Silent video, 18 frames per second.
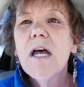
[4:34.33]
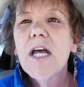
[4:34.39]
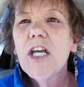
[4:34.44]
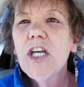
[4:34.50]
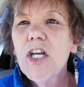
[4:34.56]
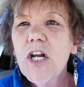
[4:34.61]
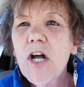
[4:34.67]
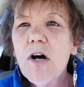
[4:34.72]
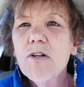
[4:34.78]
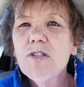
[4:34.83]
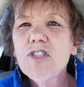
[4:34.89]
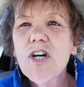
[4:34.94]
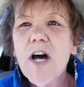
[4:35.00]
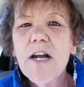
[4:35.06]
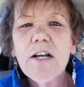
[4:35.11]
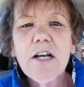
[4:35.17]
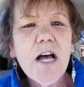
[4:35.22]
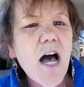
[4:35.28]
You know,
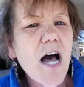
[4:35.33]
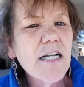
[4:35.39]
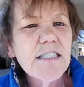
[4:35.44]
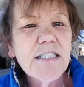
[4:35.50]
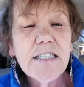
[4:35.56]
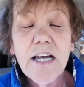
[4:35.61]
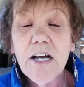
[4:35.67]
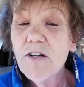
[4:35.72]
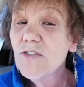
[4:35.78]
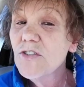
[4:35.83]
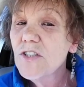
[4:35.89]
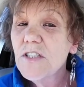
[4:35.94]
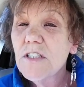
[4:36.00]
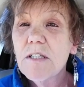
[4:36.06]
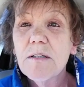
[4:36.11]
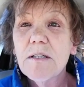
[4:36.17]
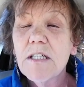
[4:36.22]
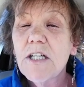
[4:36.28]
John of God sells,
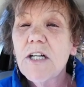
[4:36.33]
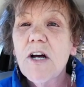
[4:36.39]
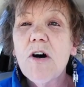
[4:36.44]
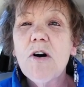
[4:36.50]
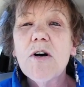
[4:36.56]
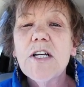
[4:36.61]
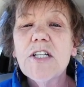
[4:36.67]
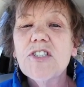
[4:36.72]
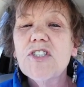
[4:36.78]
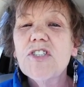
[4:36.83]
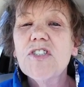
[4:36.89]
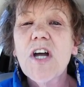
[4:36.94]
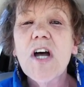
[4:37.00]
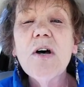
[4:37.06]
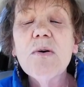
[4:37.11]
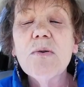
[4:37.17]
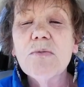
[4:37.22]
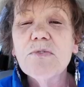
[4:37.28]
you know, his
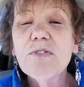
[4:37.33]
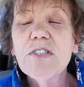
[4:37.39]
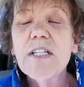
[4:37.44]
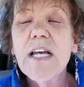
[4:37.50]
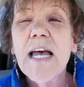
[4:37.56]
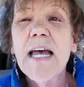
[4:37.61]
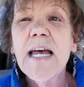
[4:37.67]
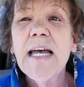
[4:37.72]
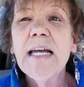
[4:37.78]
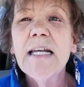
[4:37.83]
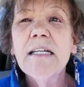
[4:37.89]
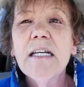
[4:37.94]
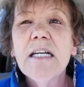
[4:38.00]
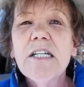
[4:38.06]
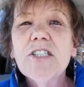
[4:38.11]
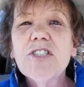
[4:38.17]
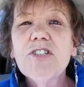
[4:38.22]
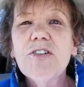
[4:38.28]
stones. And
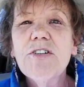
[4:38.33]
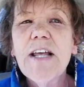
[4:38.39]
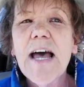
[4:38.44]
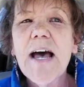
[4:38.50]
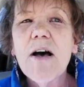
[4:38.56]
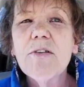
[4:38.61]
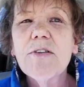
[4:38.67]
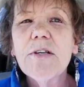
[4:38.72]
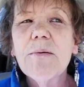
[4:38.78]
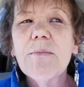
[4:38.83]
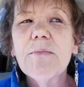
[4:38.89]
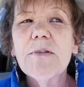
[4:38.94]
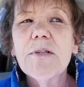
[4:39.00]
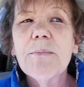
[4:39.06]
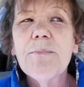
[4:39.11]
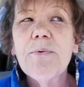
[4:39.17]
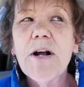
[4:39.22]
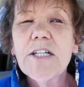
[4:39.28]
so now
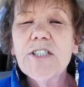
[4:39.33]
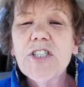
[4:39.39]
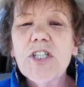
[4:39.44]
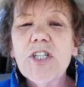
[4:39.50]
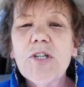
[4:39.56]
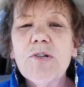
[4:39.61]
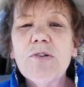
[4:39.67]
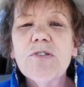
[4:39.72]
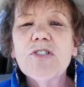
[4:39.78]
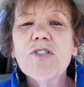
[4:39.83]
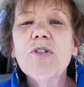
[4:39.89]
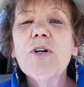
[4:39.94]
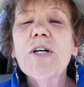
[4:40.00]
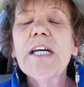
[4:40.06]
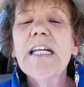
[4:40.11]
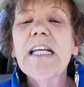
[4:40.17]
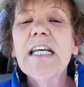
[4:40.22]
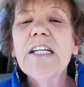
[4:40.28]
the prosecutor is
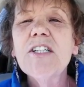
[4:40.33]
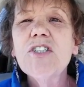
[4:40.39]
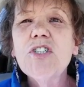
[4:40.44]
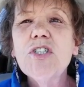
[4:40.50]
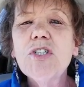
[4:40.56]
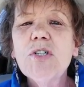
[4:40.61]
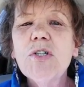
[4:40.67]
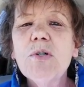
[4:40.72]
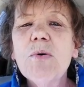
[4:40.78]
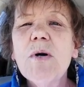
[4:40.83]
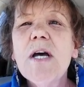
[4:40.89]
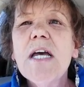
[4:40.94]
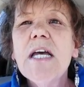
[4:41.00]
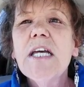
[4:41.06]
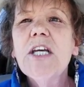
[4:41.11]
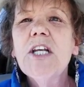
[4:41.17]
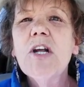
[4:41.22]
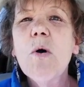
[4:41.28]
looking into,
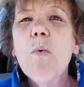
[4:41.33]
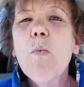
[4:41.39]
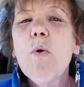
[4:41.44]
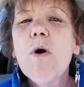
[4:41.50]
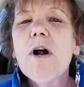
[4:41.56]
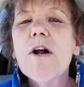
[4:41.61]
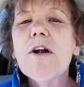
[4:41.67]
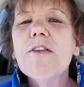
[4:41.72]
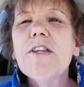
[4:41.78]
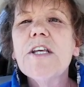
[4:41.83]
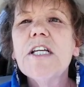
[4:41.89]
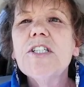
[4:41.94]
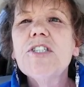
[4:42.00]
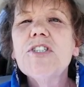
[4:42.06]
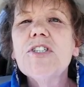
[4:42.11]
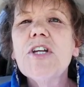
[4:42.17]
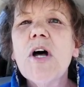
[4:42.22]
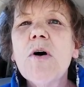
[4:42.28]
you know, were these
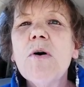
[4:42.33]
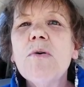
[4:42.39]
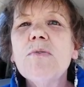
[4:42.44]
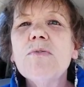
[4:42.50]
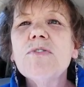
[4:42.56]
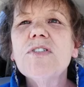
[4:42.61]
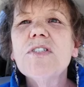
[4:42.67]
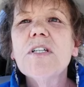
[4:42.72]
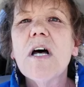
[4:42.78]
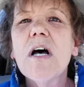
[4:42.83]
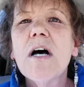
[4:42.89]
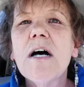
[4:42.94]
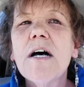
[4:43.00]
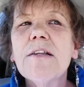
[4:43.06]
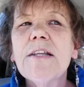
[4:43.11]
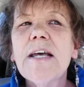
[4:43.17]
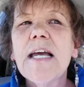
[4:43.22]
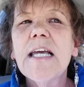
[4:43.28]
stones
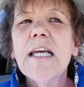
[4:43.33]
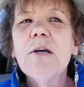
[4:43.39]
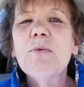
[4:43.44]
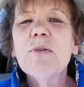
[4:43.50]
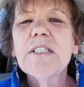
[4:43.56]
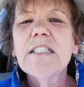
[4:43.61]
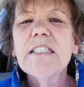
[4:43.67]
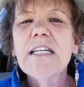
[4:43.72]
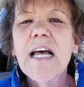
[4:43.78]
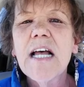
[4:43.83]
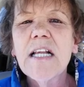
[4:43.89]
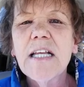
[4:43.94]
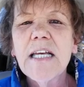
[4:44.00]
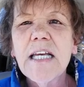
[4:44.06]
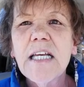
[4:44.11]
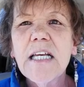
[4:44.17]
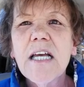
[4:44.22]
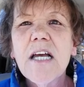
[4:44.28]
that he was
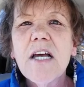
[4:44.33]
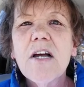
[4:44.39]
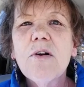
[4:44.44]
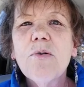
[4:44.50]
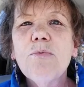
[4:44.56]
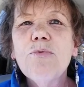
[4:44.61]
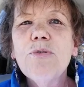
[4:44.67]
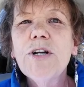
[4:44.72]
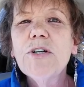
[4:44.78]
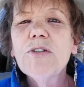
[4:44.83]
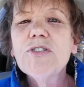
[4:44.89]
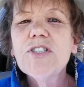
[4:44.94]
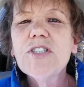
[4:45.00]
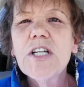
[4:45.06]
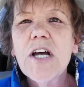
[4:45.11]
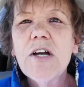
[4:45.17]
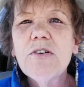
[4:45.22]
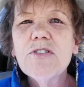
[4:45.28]
selling real
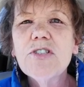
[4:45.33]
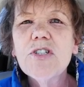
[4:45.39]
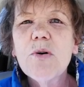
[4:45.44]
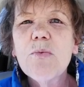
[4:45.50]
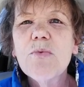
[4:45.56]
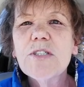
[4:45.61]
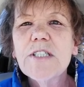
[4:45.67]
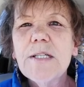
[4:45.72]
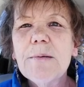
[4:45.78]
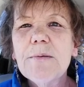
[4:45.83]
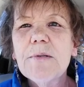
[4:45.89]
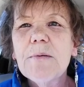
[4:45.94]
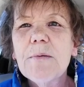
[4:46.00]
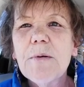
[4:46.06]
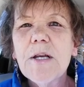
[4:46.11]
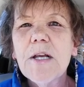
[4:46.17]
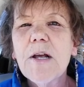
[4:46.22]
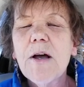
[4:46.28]
stones, or was he
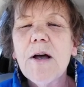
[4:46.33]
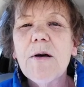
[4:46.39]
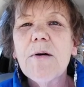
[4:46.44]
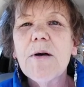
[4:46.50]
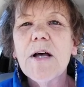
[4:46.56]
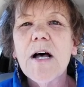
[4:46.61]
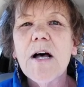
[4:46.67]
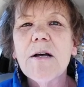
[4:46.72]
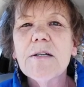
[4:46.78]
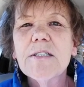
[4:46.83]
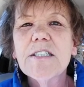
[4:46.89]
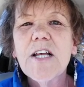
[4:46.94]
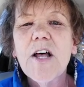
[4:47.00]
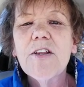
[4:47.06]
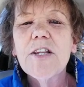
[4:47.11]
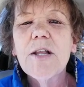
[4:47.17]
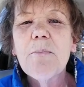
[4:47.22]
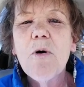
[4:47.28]

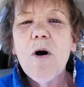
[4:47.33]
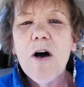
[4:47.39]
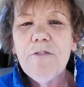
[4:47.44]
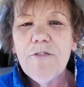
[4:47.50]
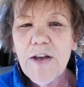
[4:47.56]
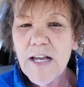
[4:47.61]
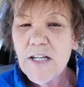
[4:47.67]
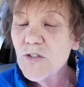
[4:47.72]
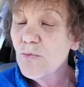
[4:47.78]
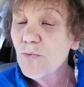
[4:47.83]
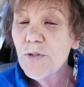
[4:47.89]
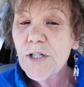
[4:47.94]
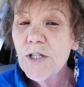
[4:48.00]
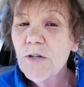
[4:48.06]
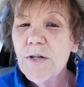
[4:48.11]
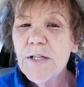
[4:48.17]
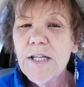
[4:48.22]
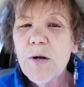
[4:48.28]
selling them off as
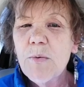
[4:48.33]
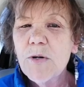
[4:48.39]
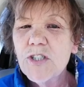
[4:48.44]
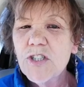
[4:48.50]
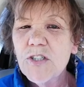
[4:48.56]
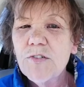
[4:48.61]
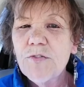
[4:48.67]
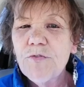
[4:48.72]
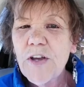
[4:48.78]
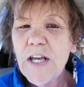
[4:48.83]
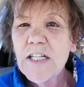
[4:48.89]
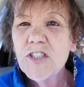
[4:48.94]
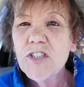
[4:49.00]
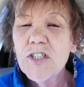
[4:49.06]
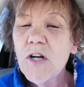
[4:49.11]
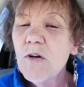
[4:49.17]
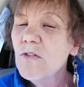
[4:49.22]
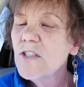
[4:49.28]
real and they were just fake
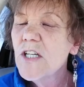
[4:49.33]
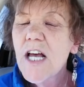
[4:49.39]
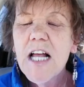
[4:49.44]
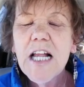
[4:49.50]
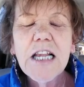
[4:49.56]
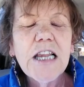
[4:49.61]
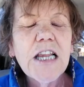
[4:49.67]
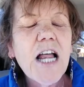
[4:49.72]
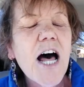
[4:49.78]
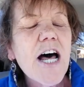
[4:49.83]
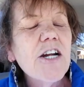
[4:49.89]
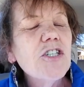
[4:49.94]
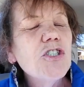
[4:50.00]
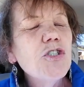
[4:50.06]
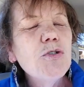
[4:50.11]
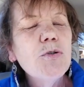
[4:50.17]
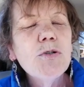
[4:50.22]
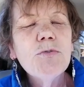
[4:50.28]
stones? A lot of
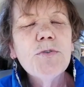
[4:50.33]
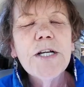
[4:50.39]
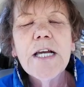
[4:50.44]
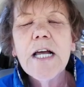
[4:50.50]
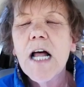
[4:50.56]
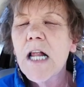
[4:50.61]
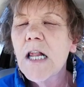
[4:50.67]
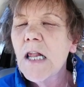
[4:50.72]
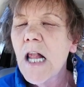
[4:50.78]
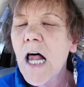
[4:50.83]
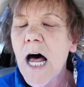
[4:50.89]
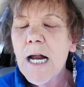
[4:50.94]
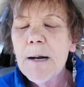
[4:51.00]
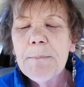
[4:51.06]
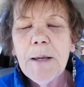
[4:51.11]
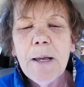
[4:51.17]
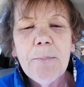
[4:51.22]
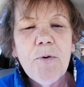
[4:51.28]
jewelry. A lot
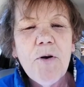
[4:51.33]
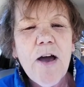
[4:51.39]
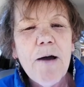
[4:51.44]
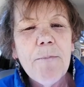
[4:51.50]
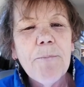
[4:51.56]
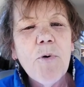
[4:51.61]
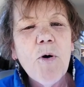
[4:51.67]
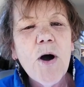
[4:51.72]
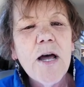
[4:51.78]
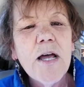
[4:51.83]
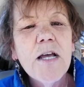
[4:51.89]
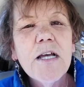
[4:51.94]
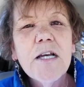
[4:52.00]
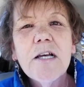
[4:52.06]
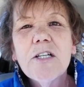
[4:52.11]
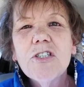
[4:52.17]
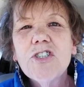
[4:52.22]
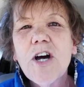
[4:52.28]
of people have bought
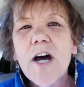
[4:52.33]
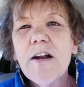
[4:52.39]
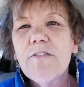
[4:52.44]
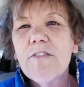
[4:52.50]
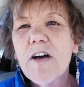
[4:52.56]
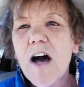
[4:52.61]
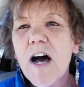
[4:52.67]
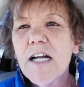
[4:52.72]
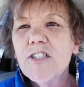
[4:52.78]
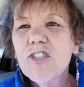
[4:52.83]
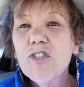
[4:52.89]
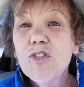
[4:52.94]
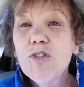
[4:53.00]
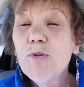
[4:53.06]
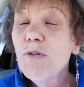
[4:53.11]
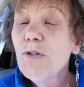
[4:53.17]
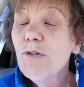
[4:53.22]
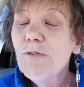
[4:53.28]
John of God's
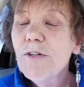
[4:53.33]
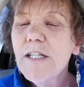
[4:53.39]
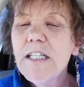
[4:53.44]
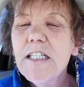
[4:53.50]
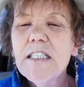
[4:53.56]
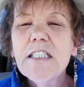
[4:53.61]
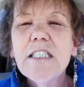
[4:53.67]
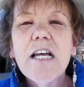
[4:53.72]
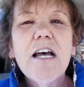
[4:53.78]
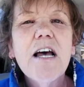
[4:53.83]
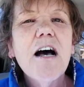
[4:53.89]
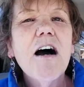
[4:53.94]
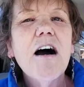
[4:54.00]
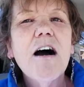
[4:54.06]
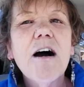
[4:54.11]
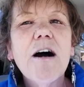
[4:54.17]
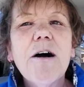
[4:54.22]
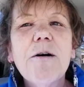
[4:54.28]
jewelries.
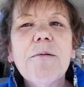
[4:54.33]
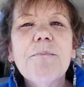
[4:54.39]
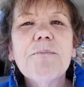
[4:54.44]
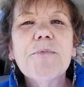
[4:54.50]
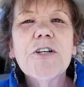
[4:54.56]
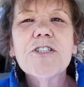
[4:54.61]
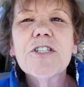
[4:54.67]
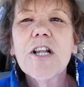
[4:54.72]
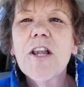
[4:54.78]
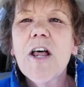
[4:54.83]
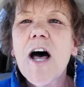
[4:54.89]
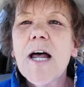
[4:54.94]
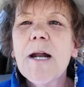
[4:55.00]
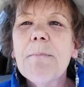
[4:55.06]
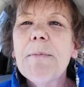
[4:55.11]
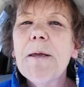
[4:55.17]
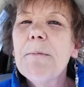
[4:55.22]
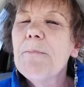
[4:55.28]
There's a
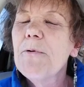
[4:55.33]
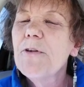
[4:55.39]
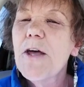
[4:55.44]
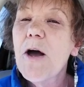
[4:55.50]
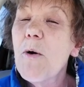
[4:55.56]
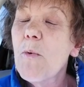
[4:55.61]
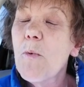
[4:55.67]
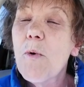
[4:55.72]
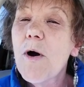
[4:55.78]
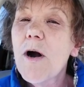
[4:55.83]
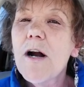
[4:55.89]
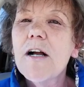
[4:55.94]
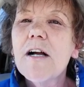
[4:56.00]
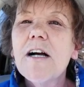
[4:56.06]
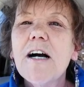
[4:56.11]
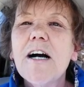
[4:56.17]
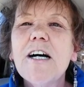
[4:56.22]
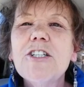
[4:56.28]
lot of people that
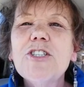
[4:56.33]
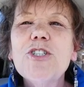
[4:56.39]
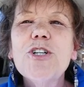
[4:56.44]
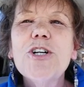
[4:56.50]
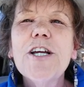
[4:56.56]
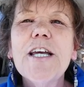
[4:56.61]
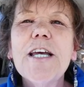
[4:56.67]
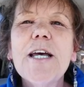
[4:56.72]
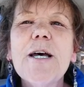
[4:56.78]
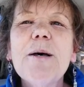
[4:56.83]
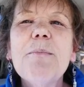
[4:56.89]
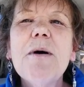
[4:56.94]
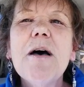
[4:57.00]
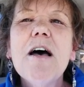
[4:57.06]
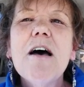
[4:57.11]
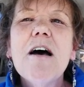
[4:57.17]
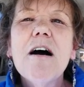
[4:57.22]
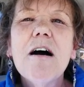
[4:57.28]
work under him
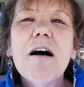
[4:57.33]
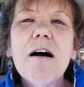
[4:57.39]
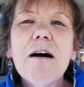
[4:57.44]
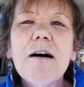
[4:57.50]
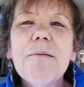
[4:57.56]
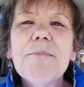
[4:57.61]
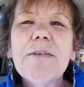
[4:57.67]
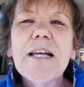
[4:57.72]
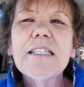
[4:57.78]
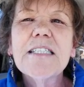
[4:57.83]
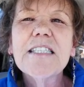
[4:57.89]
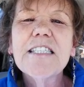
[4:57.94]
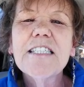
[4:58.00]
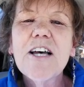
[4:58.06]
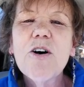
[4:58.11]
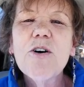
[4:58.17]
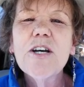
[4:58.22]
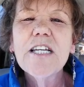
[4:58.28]
that
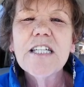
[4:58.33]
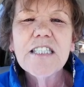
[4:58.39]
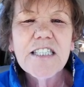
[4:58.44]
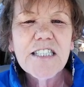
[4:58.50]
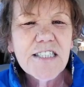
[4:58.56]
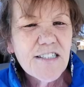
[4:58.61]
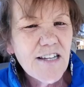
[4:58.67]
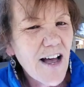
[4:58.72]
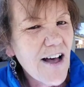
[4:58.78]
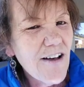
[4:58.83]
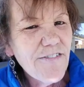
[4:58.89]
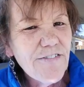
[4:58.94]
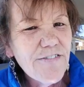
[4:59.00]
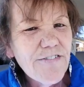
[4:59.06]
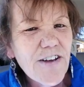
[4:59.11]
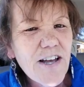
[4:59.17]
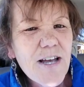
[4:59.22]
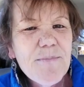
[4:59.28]
sell his stuff.